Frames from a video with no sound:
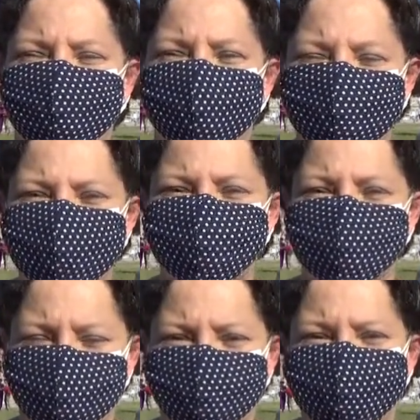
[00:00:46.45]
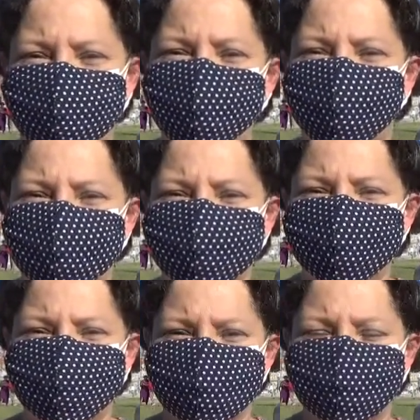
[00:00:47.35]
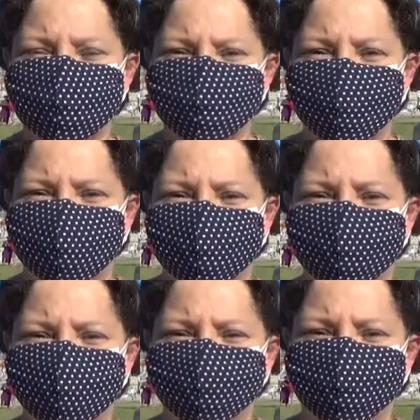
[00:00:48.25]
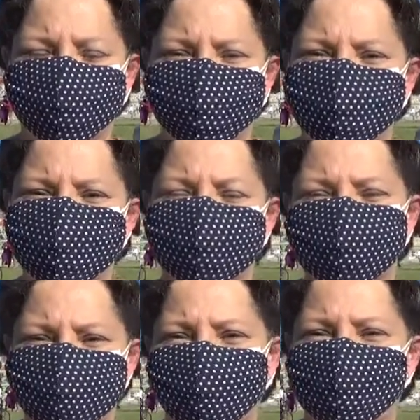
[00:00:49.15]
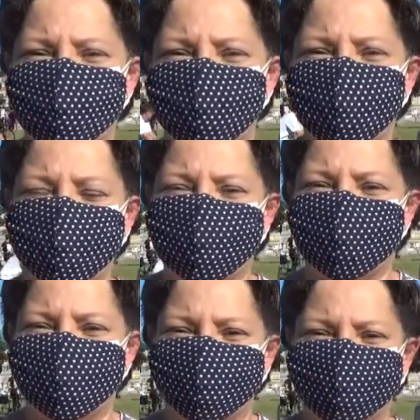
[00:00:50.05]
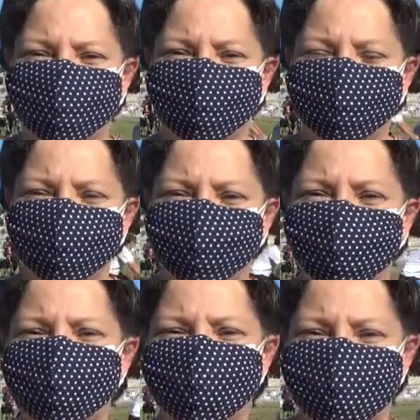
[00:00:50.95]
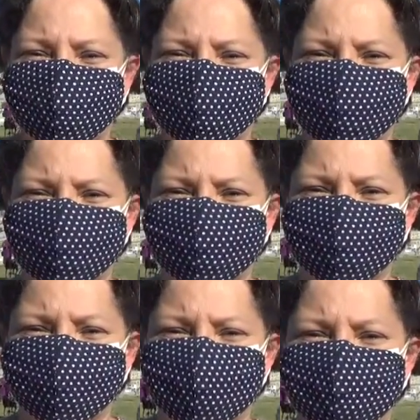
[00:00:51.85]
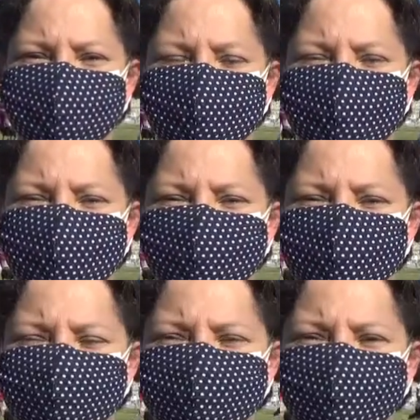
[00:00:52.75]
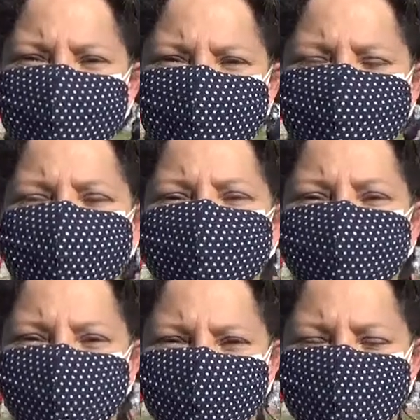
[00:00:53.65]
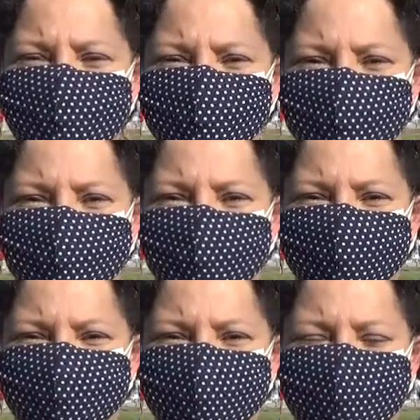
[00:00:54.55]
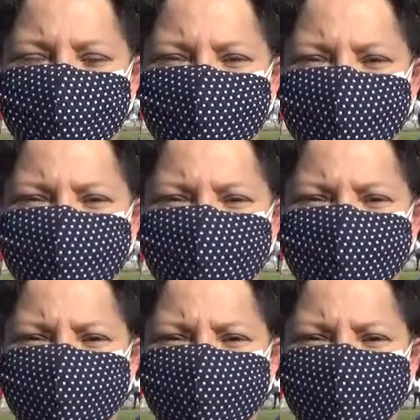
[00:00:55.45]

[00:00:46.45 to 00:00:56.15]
much of a burden that was to try to push the trauma away that it represents um, until I heard it was coming down and.